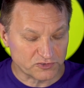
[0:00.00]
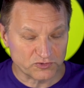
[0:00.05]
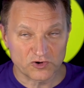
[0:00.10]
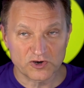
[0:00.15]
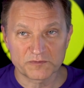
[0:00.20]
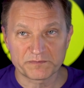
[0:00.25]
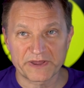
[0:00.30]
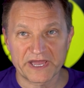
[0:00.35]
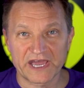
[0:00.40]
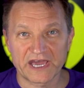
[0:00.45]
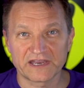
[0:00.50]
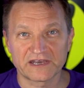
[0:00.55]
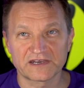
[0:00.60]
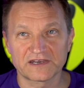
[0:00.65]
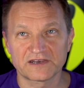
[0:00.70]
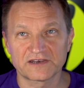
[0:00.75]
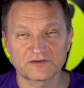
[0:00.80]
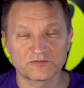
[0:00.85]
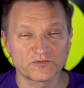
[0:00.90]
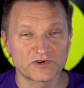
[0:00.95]
door
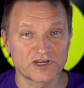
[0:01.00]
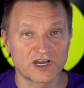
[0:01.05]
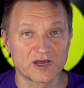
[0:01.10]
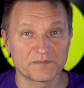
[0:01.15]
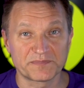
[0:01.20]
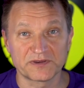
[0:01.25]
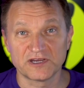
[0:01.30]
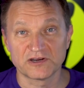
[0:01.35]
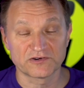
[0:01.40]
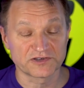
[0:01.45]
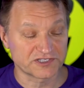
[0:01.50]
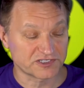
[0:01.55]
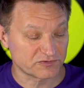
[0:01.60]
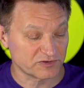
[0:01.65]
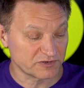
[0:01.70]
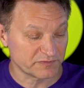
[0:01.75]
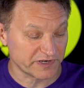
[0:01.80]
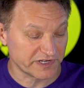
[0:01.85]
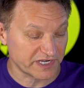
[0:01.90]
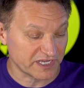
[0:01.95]
patent up here on
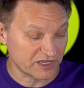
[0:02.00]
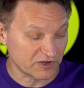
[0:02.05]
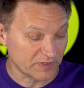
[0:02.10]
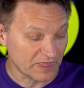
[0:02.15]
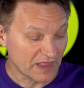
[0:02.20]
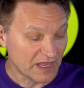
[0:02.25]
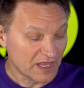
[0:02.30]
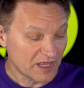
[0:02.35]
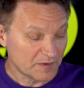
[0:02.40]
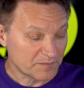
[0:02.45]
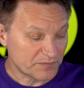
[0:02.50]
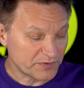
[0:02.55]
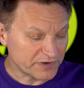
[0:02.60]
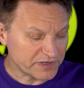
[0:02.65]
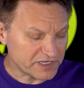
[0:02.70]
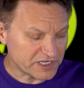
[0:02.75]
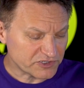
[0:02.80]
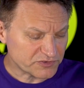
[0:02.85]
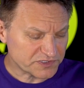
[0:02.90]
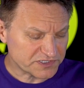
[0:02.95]
screen right now.
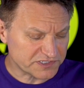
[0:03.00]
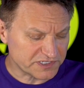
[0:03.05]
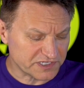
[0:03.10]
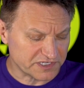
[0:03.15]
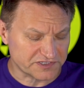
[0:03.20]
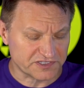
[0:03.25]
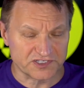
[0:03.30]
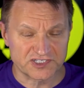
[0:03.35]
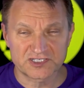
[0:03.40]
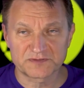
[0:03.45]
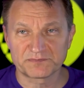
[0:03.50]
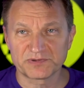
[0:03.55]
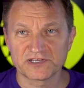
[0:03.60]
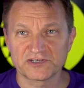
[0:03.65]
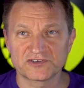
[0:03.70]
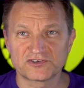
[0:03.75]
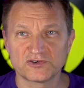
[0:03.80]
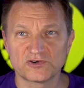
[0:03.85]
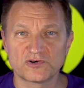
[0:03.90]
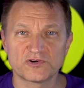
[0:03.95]
Pretty interesting. It's a
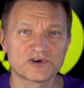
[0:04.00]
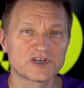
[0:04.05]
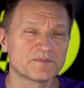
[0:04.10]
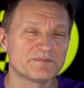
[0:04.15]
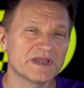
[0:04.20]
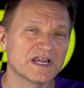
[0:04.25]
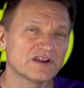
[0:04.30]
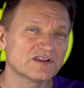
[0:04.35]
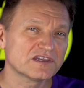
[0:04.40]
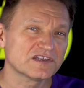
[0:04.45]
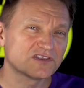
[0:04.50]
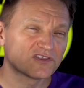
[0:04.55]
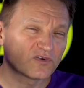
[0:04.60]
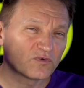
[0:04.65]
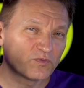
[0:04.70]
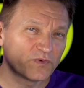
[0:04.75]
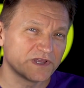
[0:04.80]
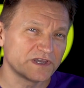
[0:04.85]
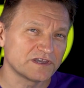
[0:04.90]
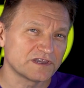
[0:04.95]
split door, and apparently the
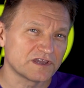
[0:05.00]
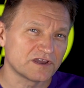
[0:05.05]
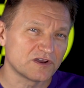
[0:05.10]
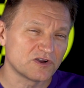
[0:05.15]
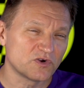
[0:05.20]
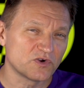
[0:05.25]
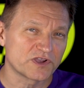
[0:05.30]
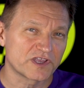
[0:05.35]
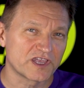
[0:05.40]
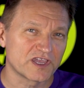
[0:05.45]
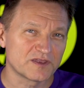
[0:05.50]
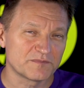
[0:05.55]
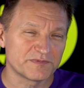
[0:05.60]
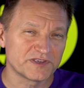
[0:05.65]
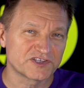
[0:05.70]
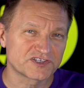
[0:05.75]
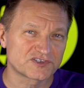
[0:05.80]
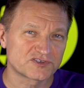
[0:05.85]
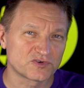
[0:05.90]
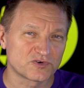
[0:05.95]
window can
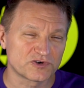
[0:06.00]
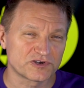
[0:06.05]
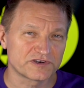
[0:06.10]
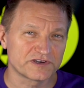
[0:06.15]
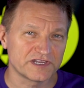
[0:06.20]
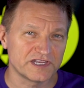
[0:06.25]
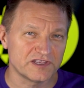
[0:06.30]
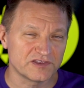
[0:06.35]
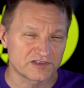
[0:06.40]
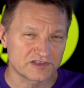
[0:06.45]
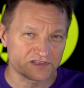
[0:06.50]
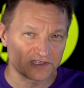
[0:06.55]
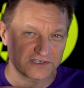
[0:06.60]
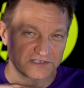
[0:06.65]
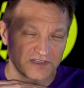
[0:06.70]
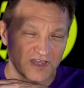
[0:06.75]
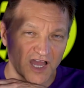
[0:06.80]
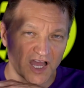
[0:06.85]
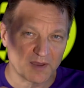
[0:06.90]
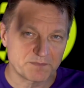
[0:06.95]
be stored in either the
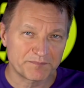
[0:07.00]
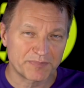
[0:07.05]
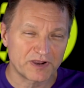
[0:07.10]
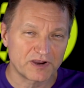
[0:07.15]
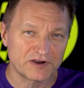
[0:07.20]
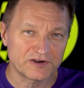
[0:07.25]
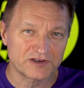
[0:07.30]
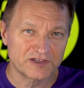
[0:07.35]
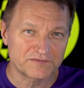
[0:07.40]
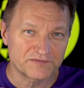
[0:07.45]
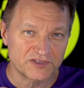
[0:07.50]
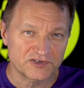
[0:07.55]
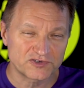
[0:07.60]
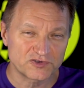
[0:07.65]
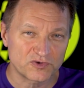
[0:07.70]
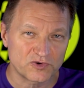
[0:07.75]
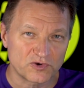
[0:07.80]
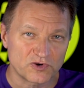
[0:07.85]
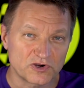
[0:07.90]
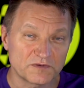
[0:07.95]
top part of the
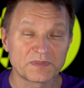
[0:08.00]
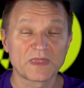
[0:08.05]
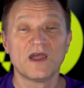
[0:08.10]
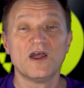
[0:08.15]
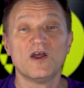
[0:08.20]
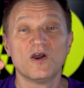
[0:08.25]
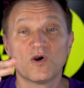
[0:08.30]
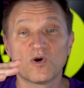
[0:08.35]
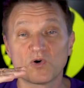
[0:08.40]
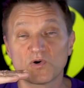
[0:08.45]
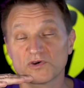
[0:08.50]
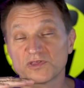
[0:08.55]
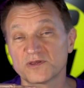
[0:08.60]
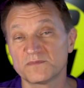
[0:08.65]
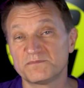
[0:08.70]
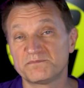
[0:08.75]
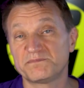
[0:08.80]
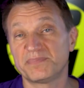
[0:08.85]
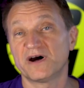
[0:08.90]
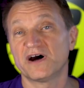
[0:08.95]
door or the
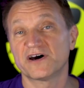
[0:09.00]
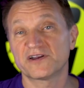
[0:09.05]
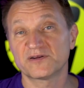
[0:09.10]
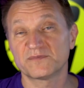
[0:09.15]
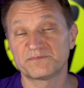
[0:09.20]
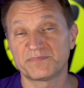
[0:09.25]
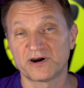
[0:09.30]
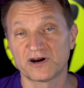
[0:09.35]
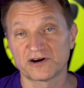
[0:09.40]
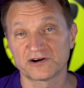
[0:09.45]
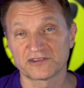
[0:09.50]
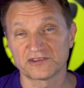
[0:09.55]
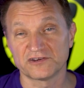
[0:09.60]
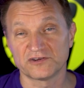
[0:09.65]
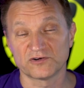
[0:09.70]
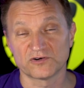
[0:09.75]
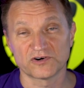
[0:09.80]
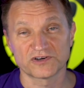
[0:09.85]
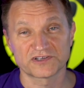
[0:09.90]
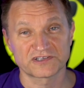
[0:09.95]
bottom part of the
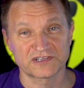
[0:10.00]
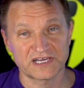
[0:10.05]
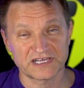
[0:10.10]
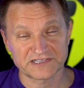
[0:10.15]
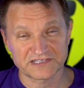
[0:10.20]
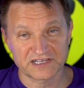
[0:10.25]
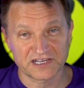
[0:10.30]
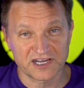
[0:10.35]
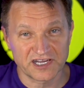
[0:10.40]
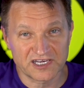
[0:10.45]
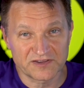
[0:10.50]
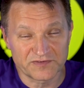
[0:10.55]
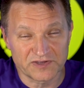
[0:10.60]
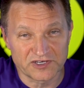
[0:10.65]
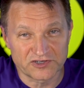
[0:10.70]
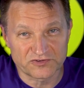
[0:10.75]
door. So that's kind of